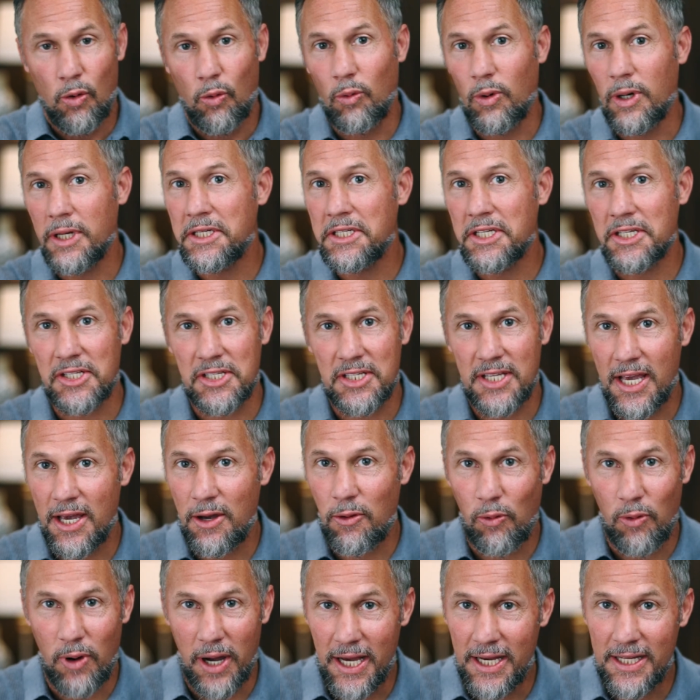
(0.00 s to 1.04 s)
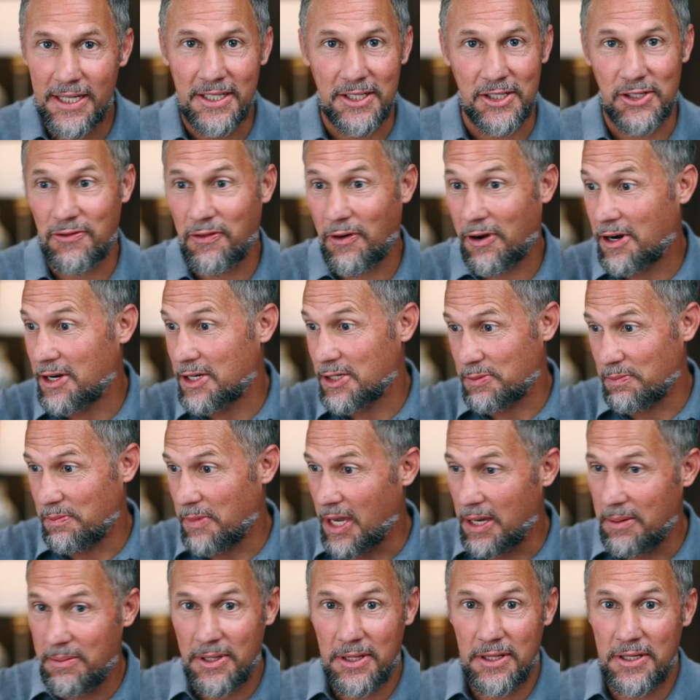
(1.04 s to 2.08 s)
when to say when, as far as
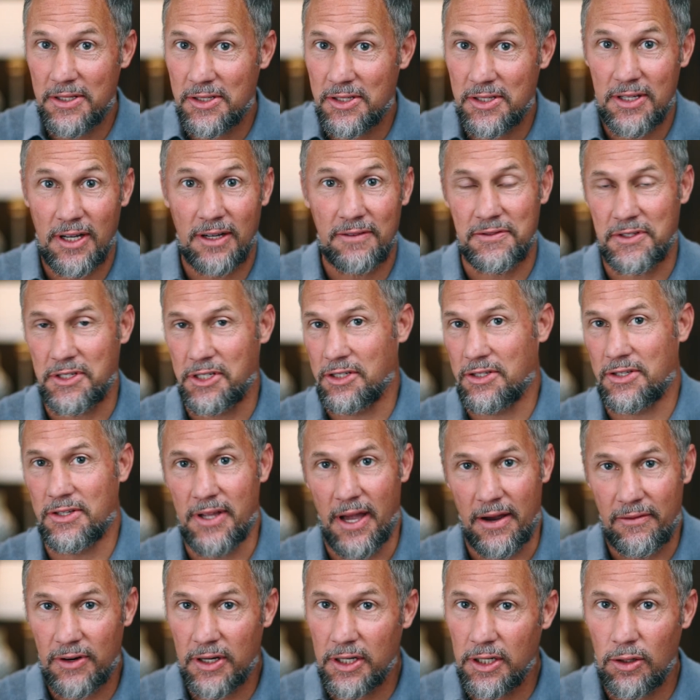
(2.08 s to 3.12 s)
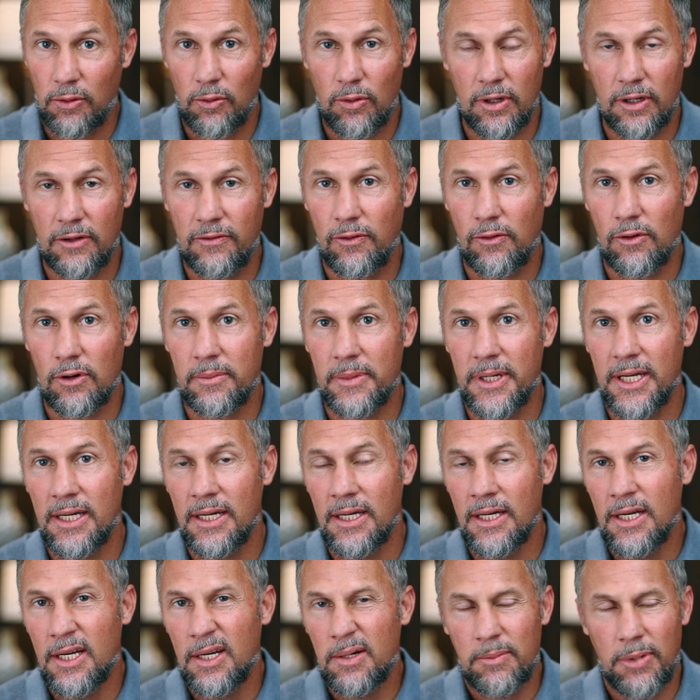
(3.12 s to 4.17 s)
maybe this stuff's just never gonna work for me,
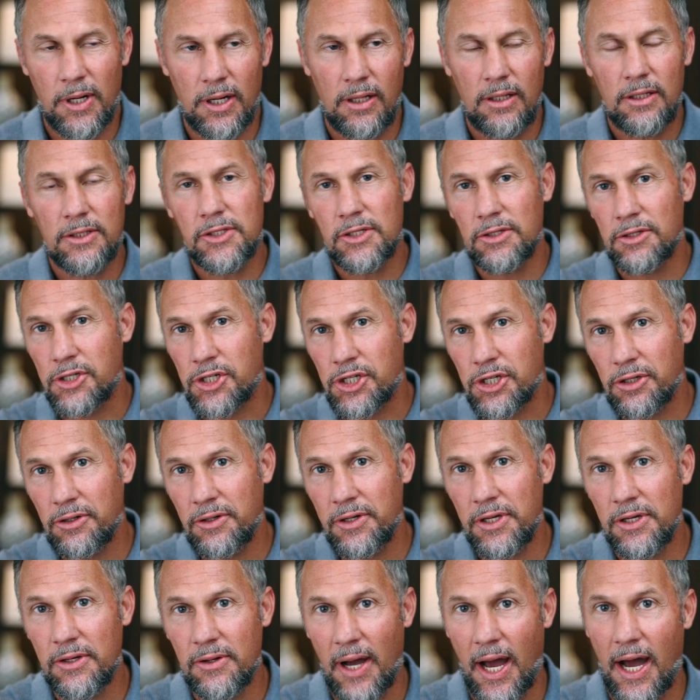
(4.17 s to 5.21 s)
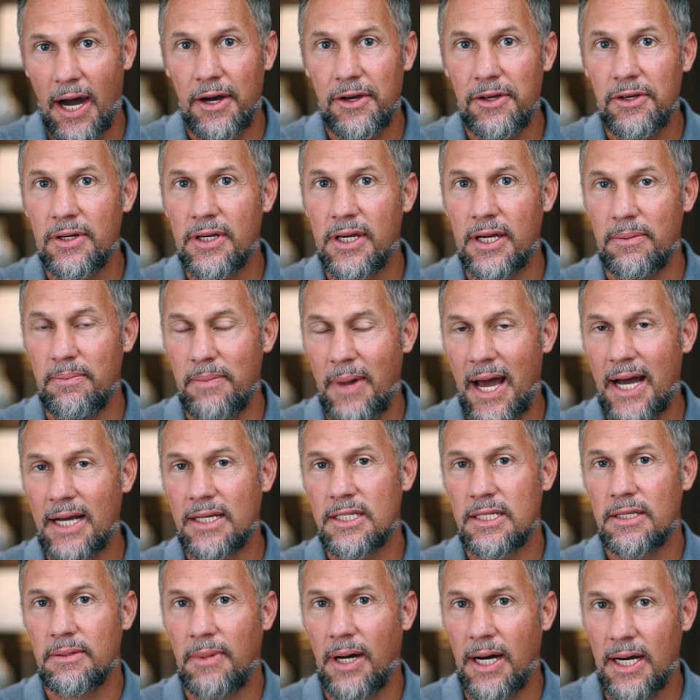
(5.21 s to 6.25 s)
but I'll also show you how you can
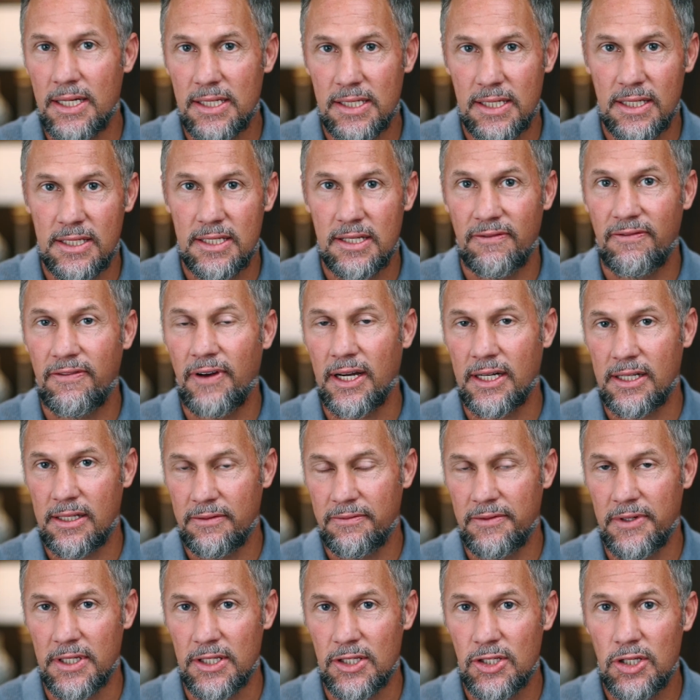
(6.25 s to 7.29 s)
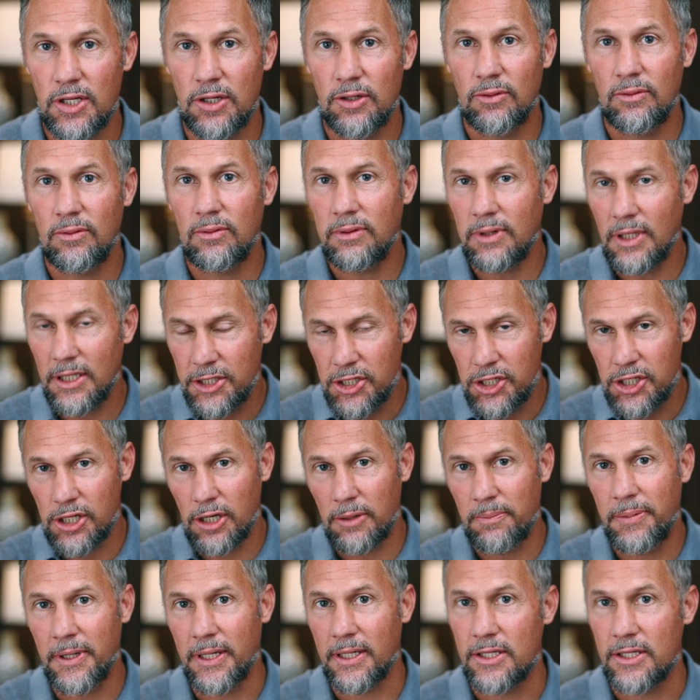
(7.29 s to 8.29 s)
maximize its effectiveness. So let's jump